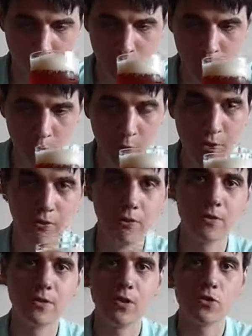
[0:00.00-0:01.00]

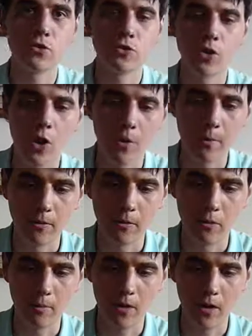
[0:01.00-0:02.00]
Wonderful citrus hop
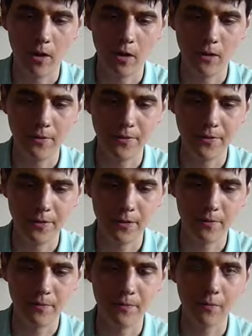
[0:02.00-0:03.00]
aroma
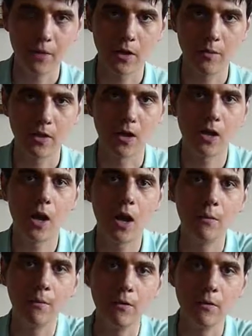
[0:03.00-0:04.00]
and kind of
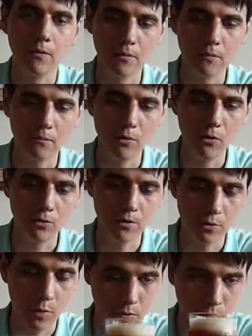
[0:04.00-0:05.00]
caramel malt
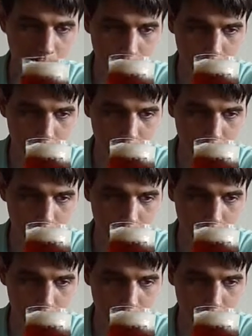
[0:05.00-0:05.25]
as well.